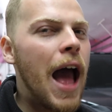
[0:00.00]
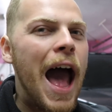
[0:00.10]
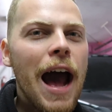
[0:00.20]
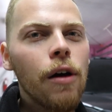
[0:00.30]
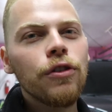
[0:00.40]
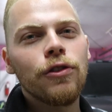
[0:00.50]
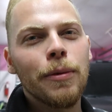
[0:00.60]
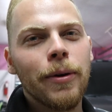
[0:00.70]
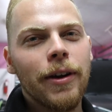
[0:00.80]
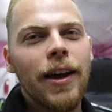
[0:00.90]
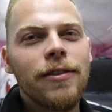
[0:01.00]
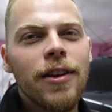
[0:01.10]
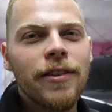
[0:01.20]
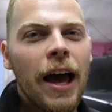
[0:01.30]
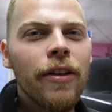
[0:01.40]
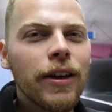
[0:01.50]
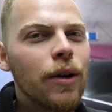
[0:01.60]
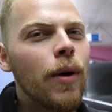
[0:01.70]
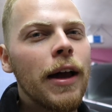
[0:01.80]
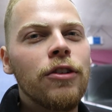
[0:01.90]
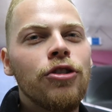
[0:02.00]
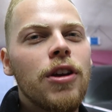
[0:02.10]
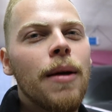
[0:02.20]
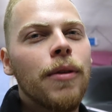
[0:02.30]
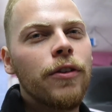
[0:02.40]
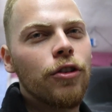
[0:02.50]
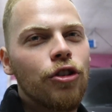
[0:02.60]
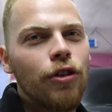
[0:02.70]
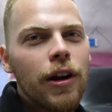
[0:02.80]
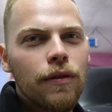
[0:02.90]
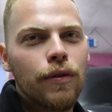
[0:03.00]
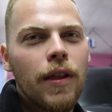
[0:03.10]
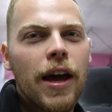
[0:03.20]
how super nice it is. I don't get why GM doesn't transfer